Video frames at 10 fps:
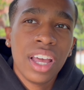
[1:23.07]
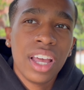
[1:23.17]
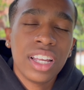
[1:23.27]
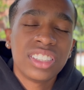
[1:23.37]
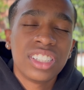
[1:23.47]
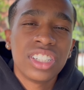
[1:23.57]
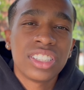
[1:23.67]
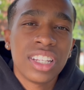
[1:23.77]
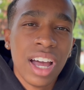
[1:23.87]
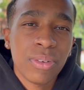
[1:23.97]
and to just
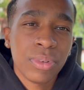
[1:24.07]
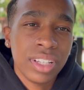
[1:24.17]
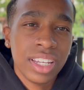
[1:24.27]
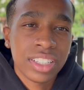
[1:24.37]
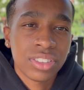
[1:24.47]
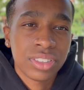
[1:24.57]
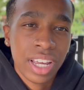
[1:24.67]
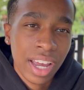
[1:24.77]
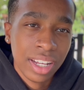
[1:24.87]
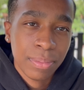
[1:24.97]
not really
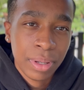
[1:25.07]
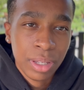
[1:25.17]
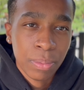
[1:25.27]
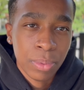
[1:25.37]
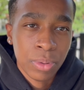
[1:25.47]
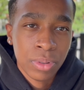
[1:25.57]
entertain people.